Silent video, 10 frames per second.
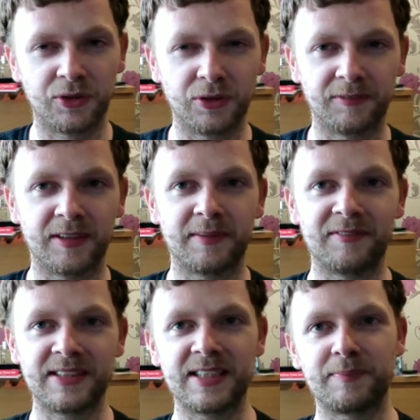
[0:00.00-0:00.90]
Cool thing
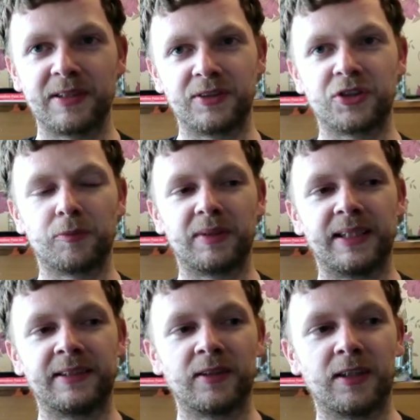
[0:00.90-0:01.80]
about this is because you're
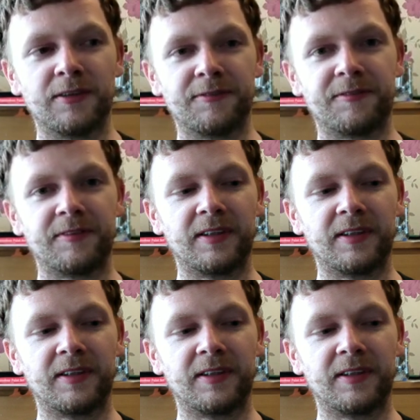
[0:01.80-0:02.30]
playing a lot of